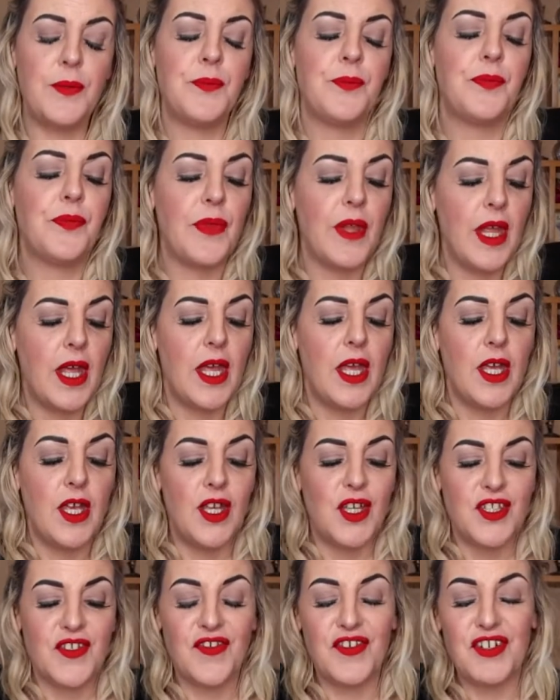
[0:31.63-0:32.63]

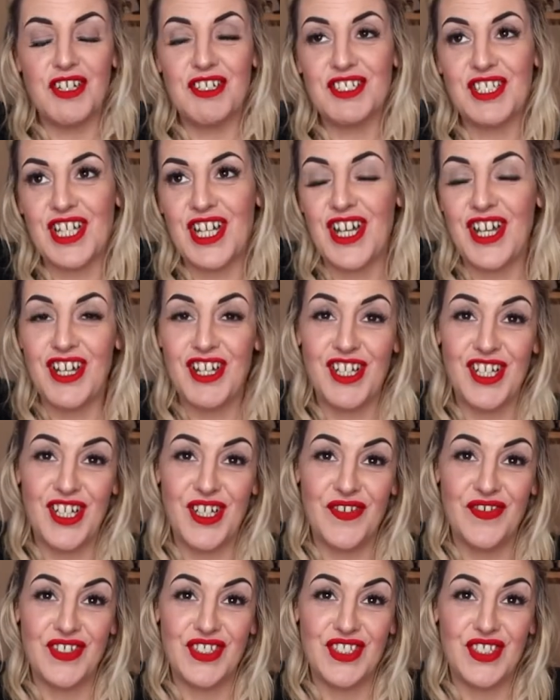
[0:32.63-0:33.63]
The first card,
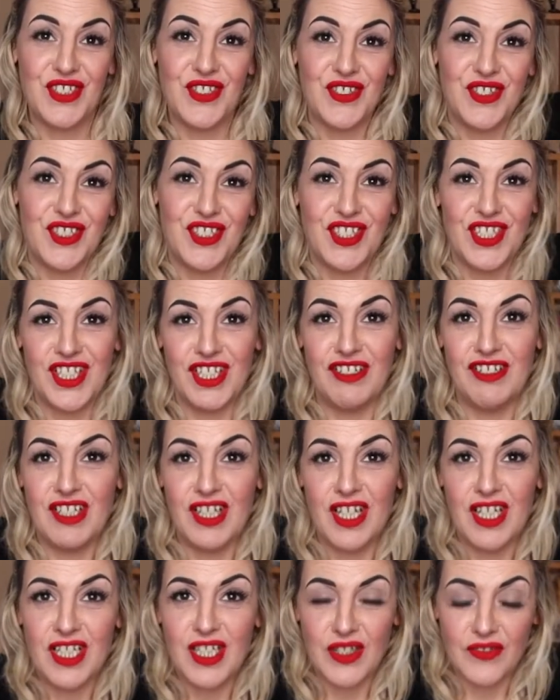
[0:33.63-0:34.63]
love it though, clearly
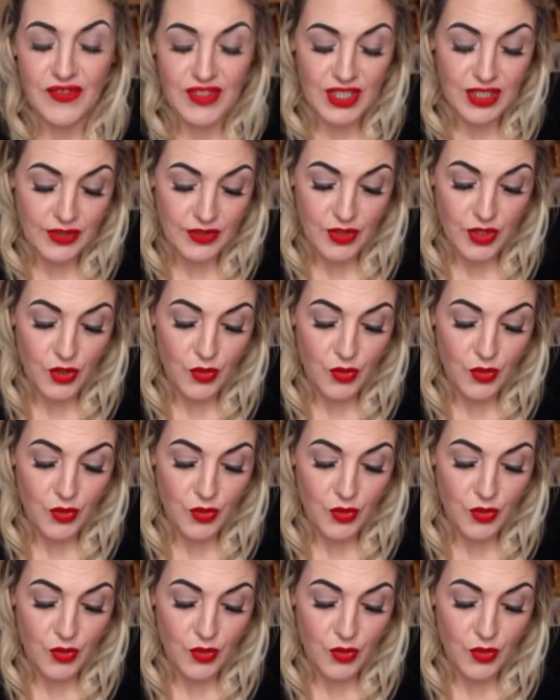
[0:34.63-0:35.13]
I'd love it.